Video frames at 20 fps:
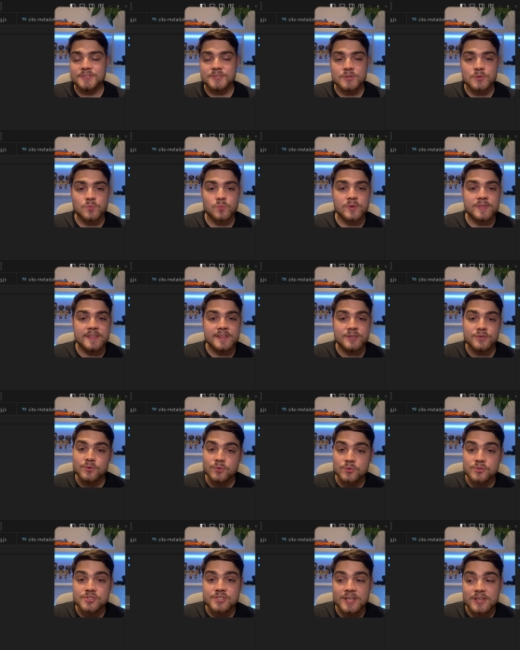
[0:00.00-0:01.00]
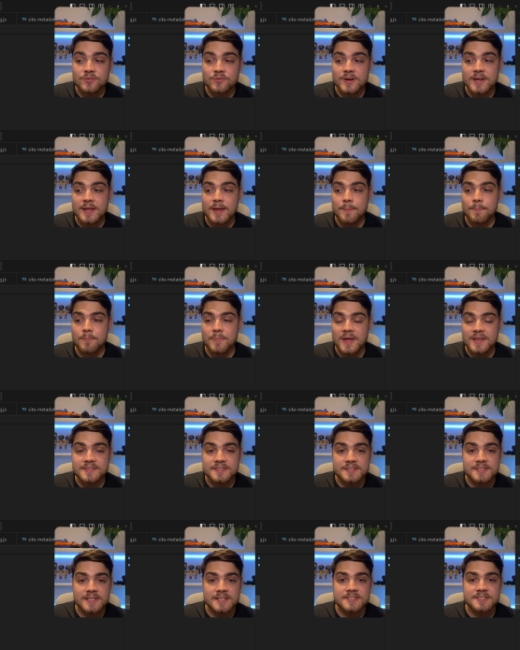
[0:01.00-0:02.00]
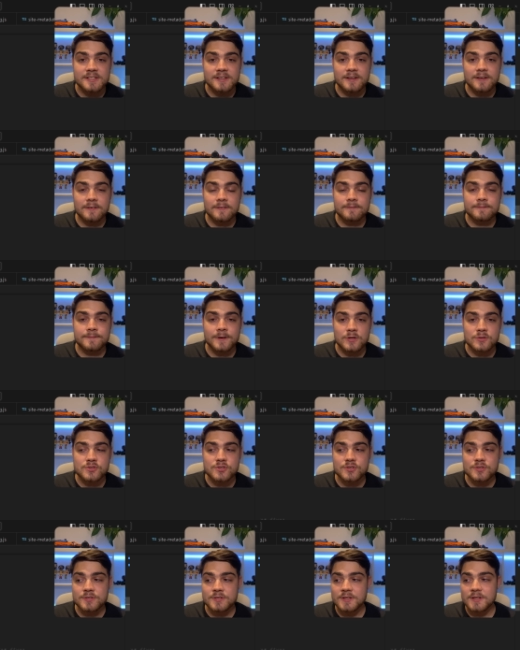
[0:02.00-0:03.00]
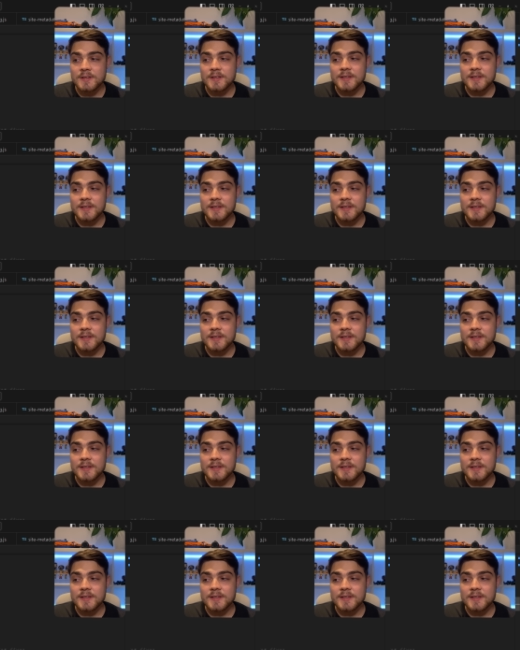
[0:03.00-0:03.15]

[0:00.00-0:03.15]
do within your generate metadata function